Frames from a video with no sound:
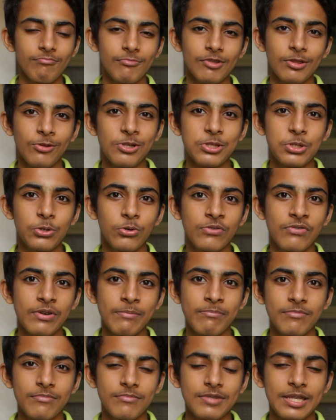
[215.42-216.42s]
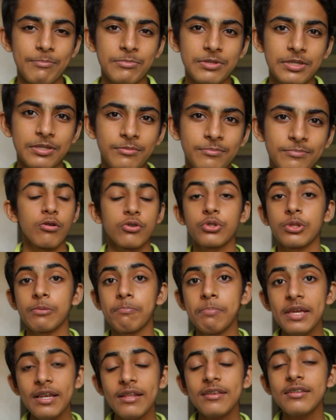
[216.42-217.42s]
Not so good from Samsung. So the
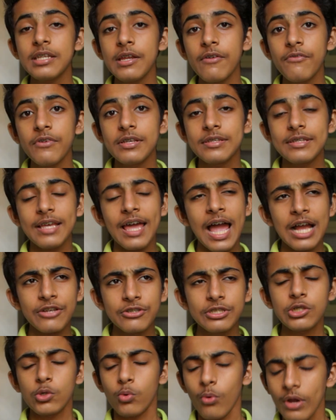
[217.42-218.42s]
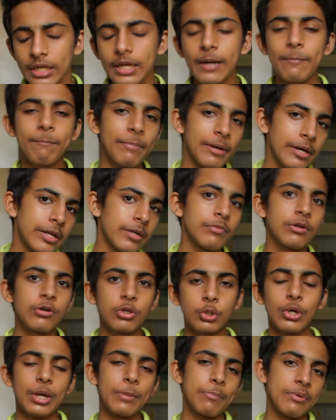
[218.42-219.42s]
PLS TFT is actually quite comparable
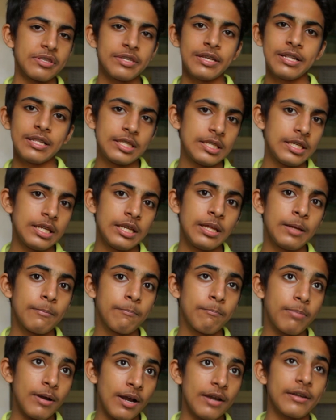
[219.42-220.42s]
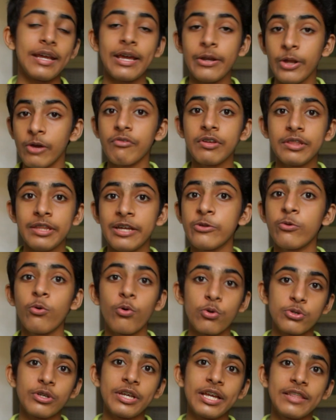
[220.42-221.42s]
to IPS LCD, but along with that you
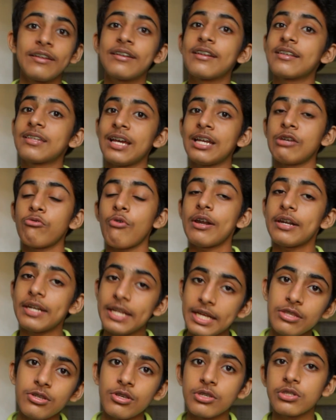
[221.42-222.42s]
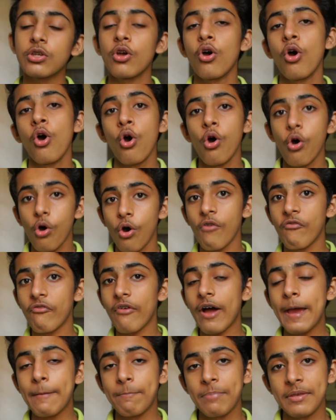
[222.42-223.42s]
also get the disadvantages of
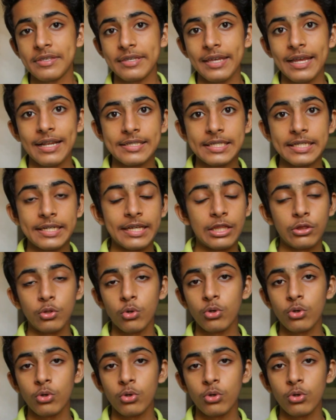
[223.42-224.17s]
IPS LCD, and